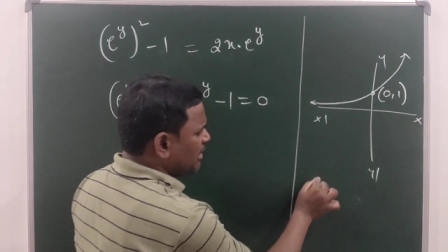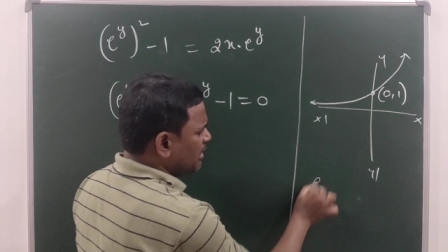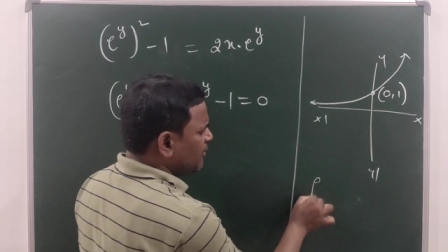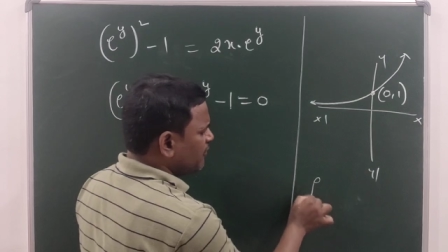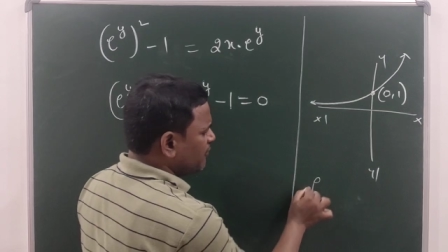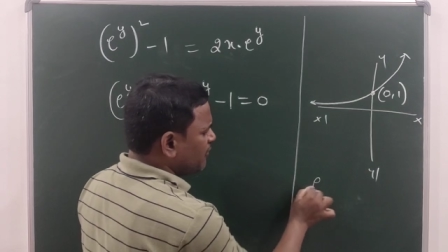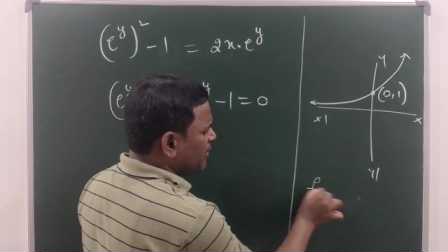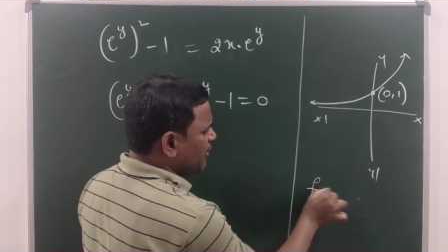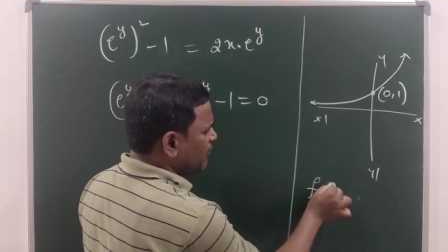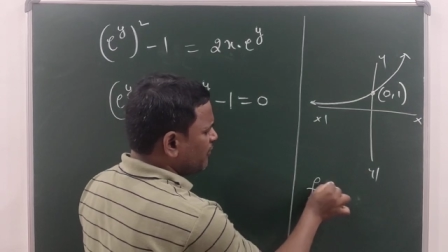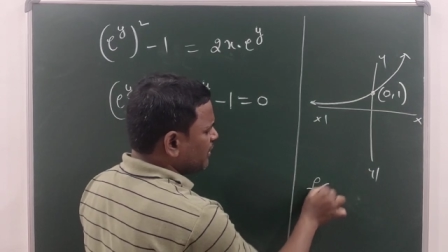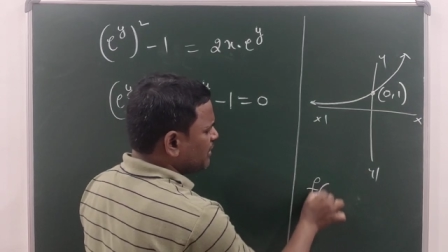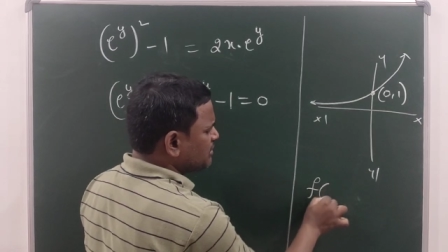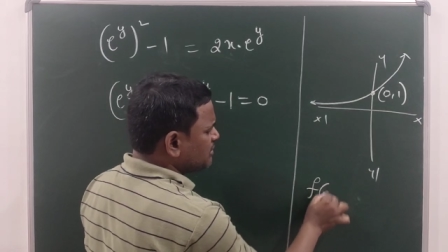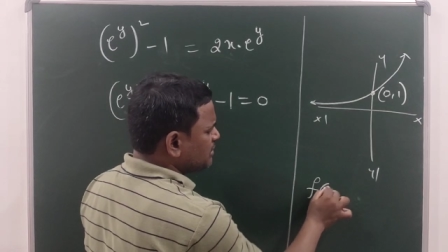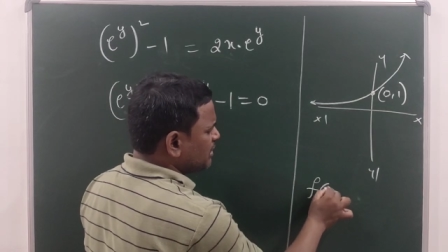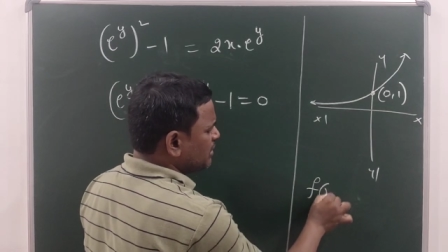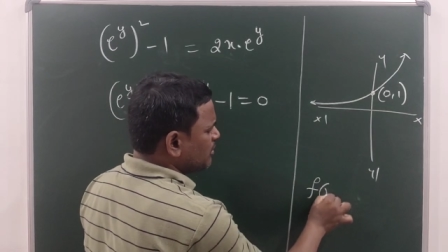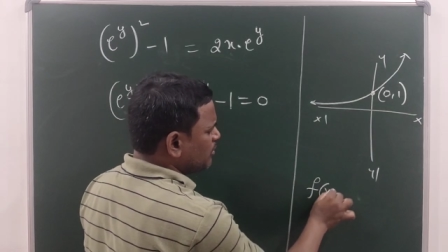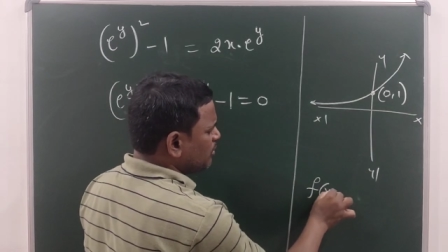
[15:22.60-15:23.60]
F of
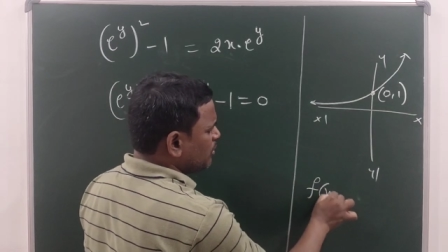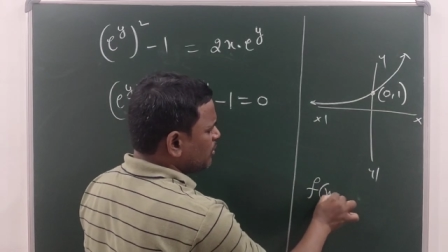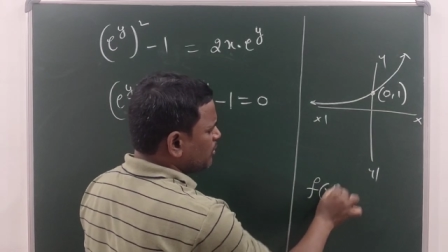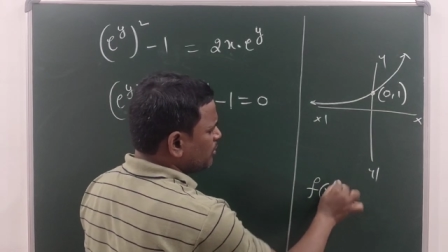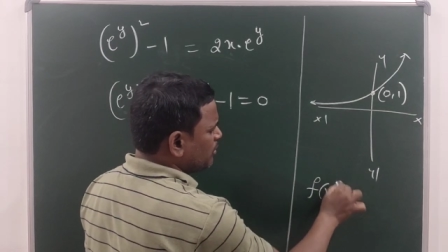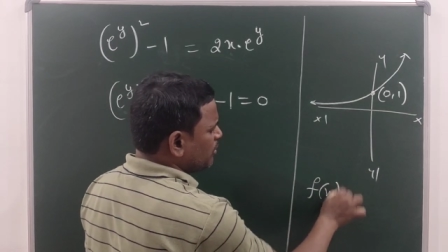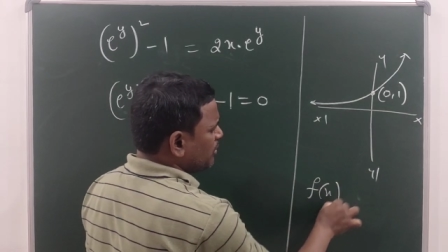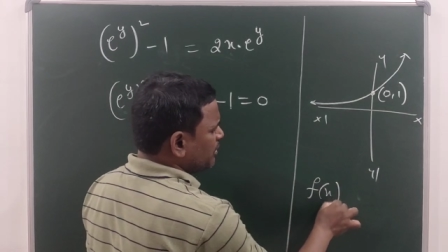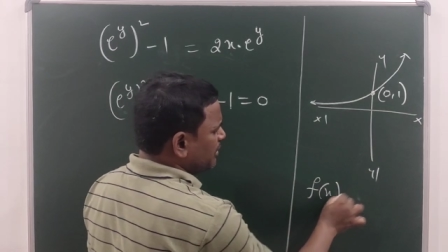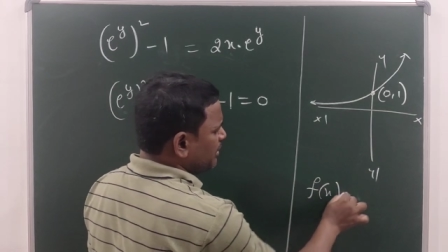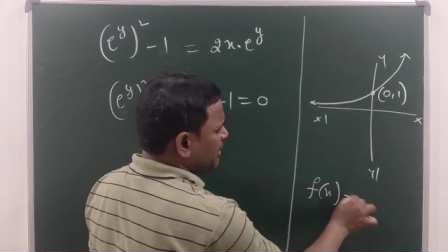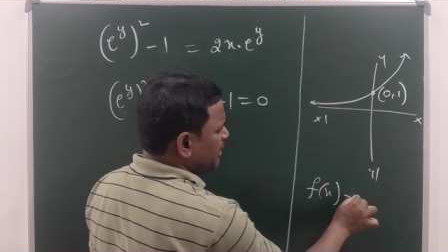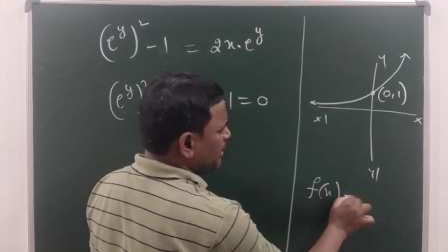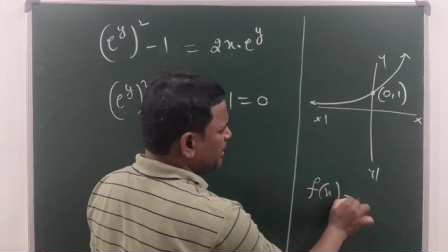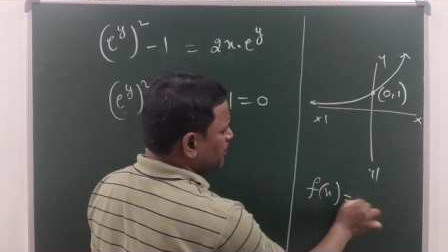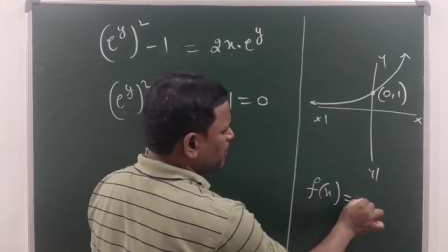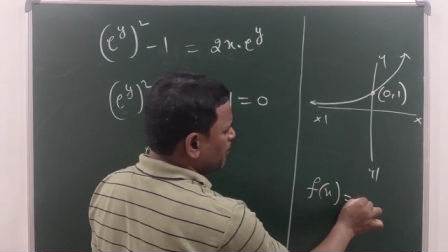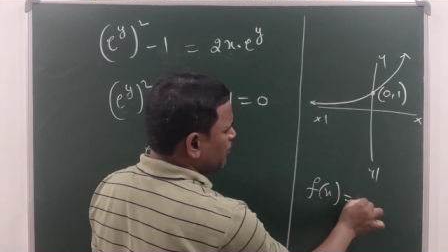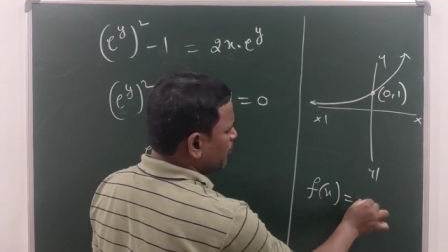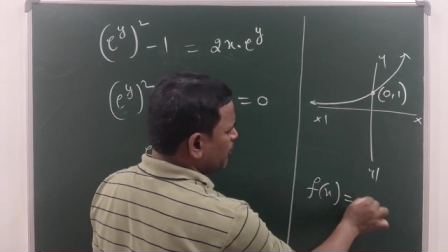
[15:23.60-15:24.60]
x equal to
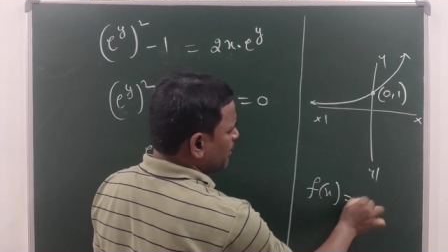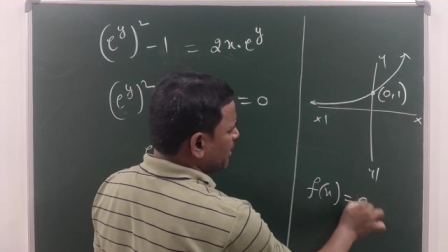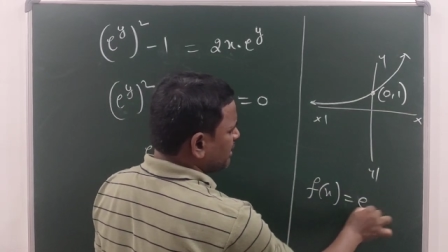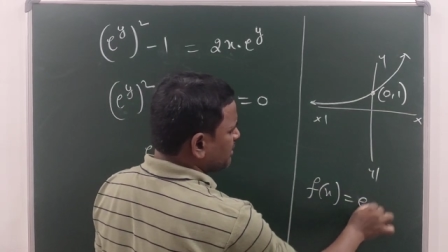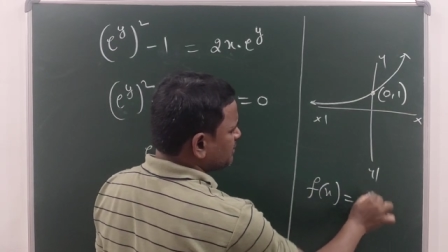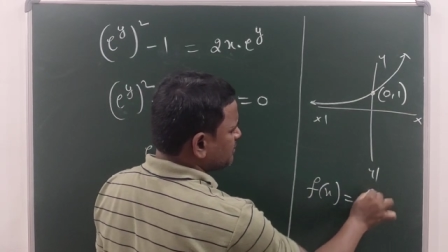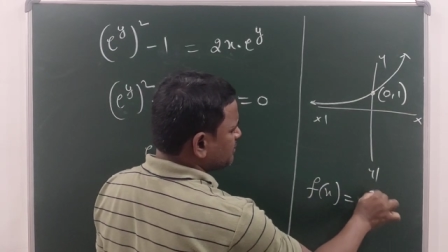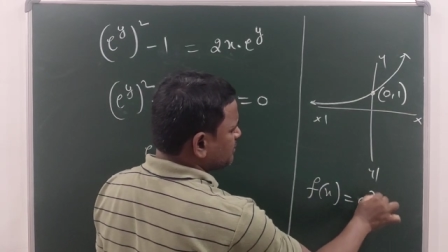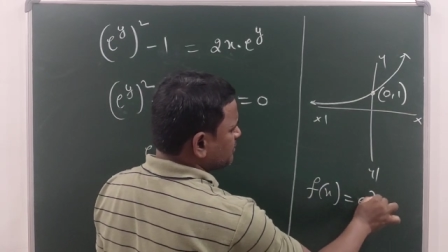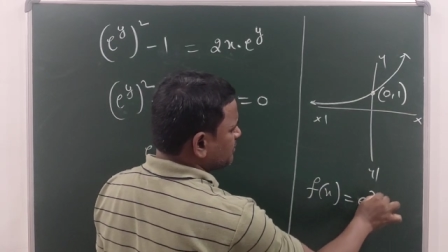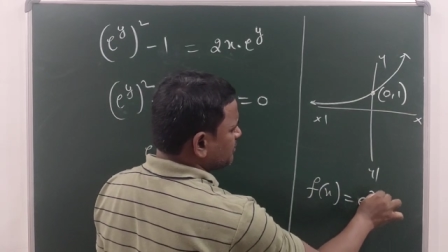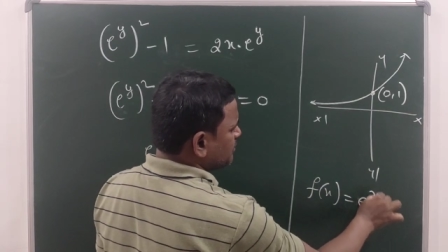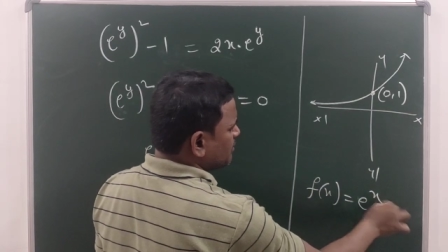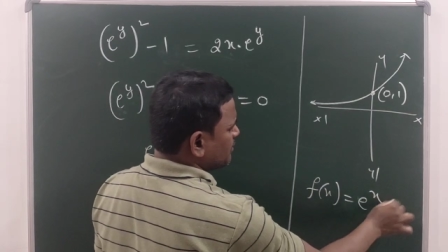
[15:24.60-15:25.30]
e power x.